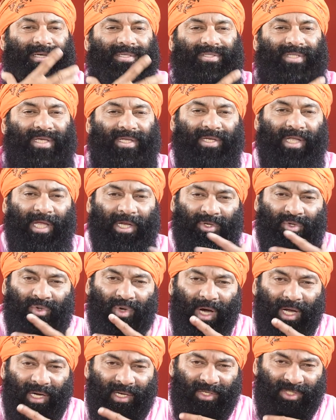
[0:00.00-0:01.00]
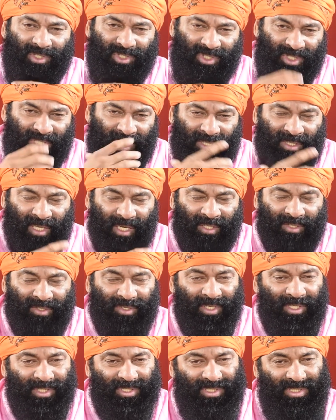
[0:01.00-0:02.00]
The NATO are Christian
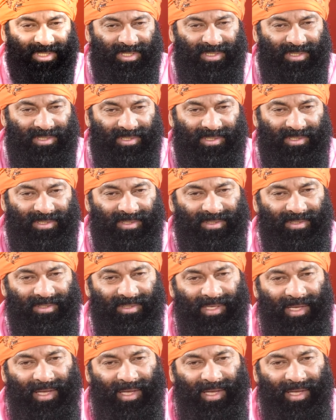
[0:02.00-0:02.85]
countries.